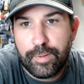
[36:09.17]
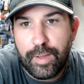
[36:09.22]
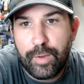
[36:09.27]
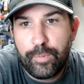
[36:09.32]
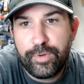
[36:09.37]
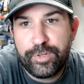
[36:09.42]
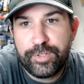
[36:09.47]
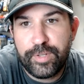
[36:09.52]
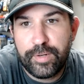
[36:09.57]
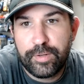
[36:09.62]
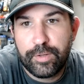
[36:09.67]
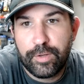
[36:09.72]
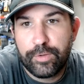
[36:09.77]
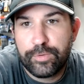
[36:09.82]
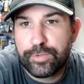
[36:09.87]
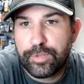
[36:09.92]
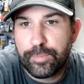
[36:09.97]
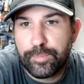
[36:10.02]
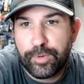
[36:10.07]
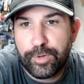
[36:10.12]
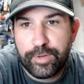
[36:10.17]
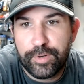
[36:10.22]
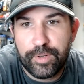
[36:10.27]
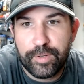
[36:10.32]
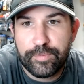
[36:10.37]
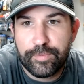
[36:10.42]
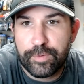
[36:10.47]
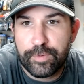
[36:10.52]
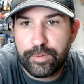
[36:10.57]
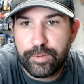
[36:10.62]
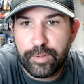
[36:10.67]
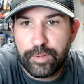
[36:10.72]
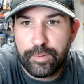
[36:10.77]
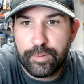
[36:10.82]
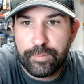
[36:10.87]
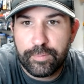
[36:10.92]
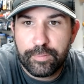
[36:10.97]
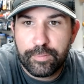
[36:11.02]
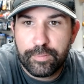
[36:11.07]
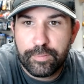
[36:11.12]
I wish they'd go somewhere different
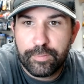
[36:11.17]
though.